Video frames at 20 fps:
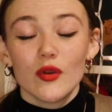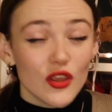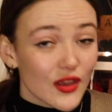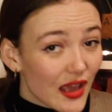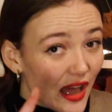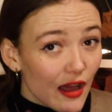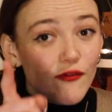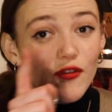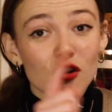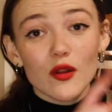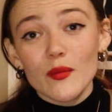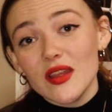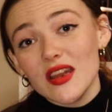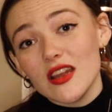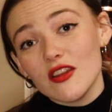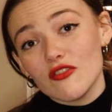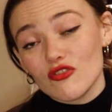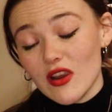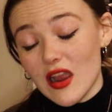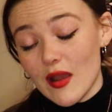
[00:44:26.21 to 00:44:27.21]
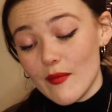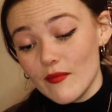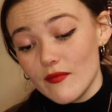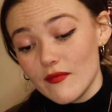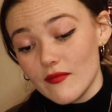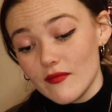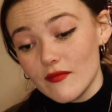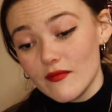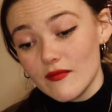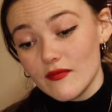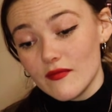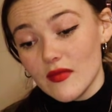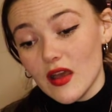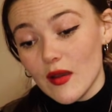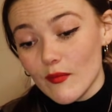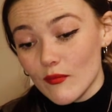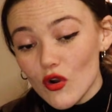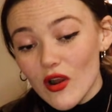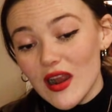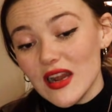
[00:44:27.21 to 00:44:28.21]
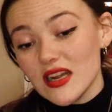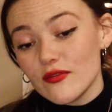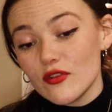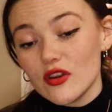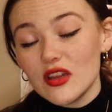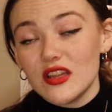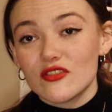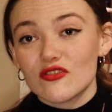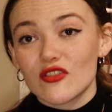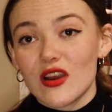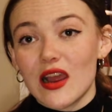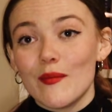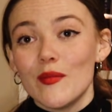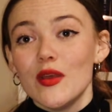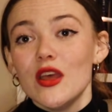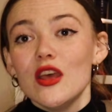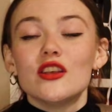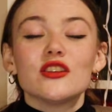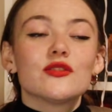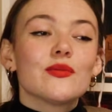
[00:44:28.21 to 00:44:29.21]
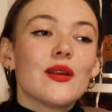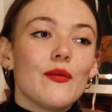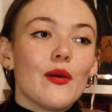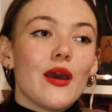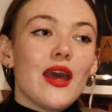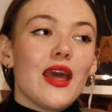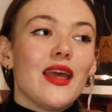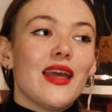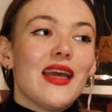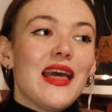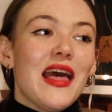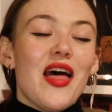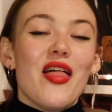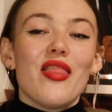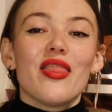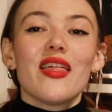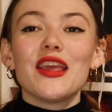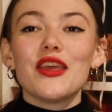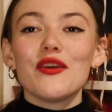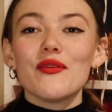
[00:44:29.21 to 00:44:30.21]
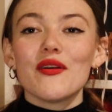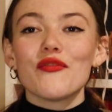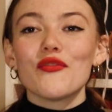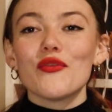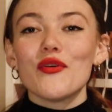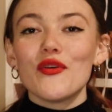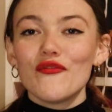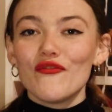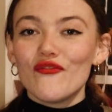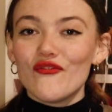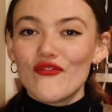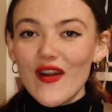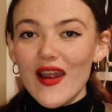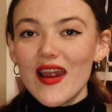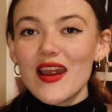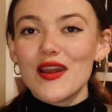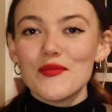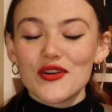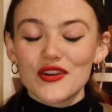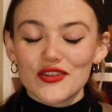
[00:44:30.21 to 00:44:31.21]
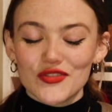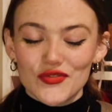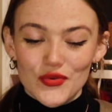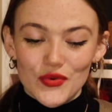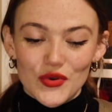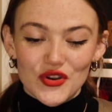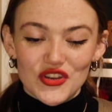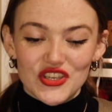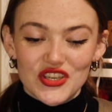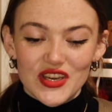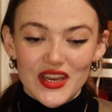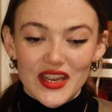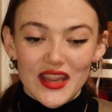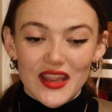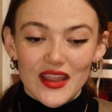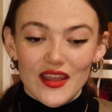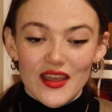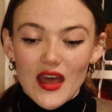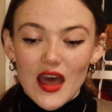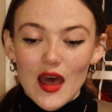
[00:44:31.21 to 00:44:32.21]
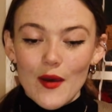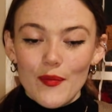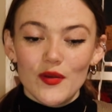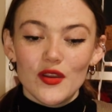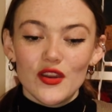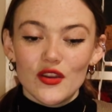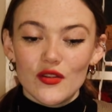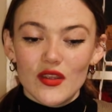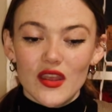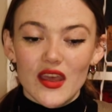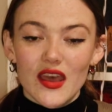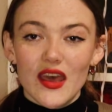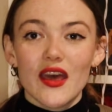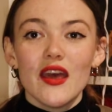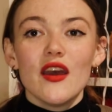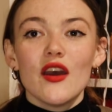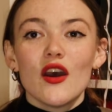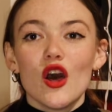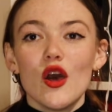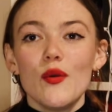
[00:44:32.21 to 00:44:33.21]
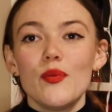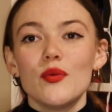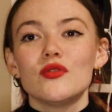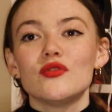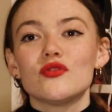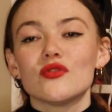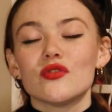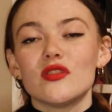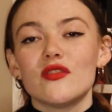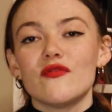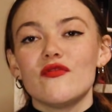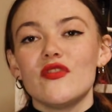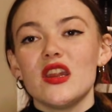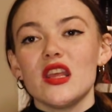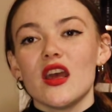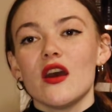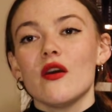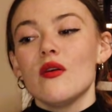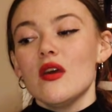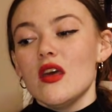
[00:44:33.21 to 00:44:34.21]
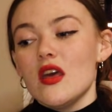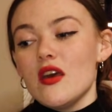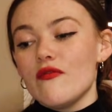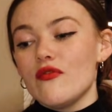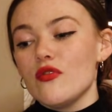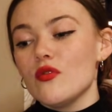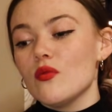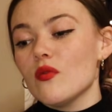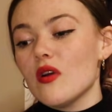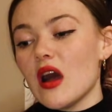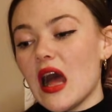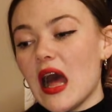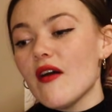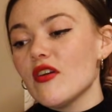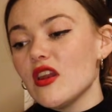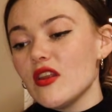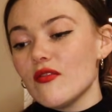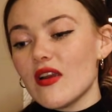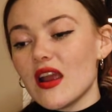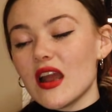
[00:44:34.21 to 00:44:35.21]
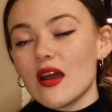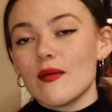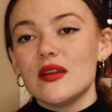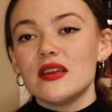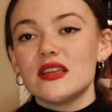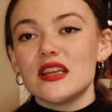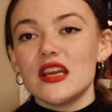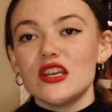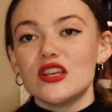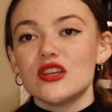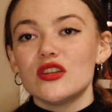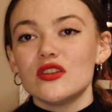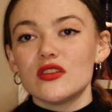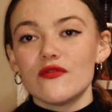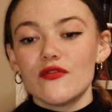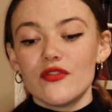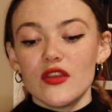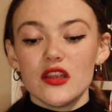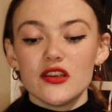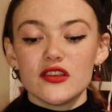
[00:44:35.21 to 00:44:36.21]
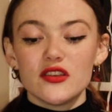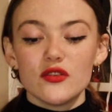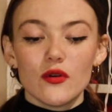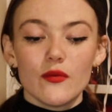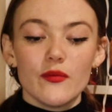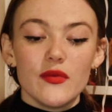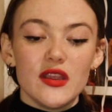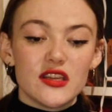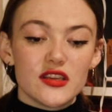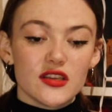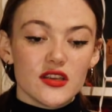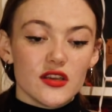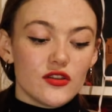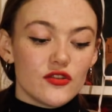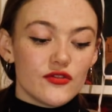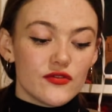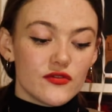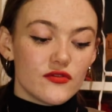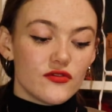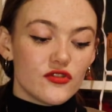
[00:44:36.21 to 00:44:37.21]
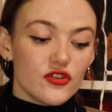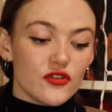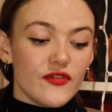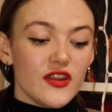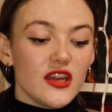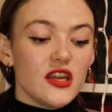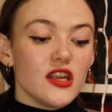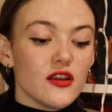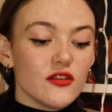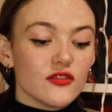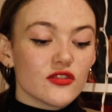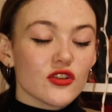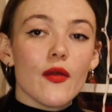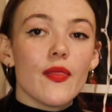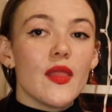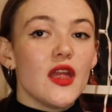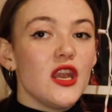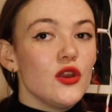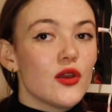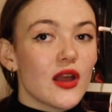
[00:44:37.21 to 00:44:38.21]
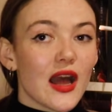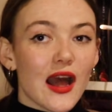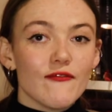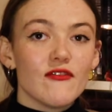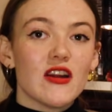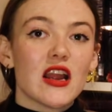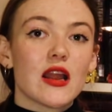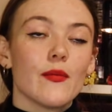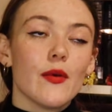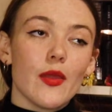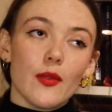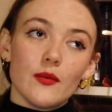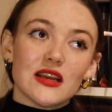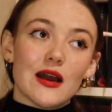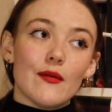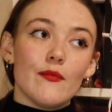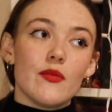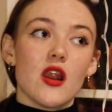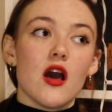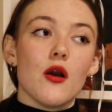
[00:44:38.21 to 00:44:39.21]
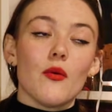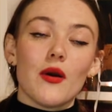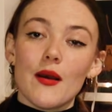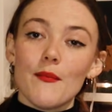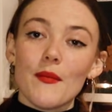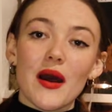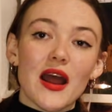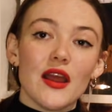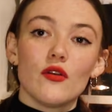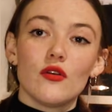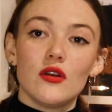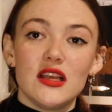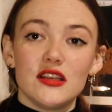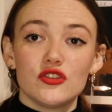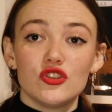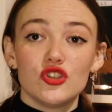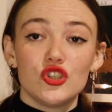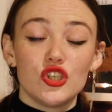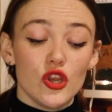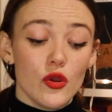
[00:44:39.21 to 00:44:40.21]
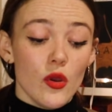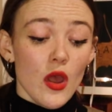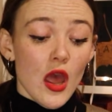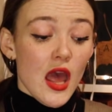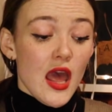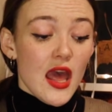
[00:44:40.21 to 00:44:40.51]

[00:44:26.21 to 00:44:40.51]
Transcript: But you can follow me on Instagram more active on Instagram. So anyway, thank you everyone very much for watching. Happy New Year. Hope you enjoyed the video. If you have any recommendations of things you want me to do videos on, then you can recommend them down below. I might not listen to you. Is